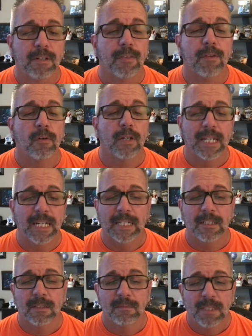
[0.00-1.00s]
and a third
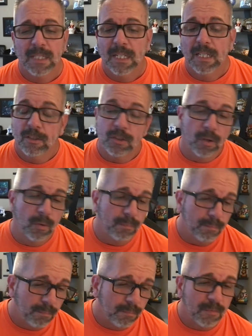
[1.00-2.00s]
innings.
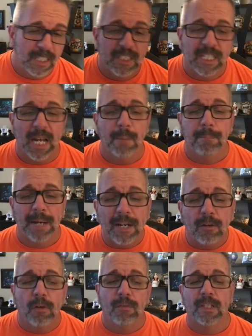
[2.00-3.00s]
So he's gotten
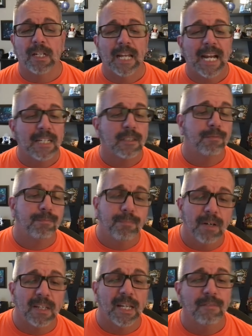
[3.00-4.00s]
better over the last
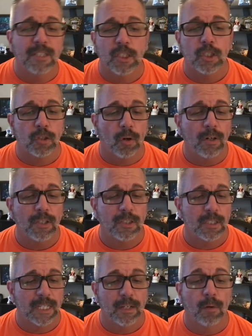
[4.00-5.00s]
11
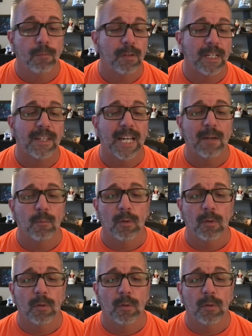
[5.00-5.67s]
starts, and hopefully that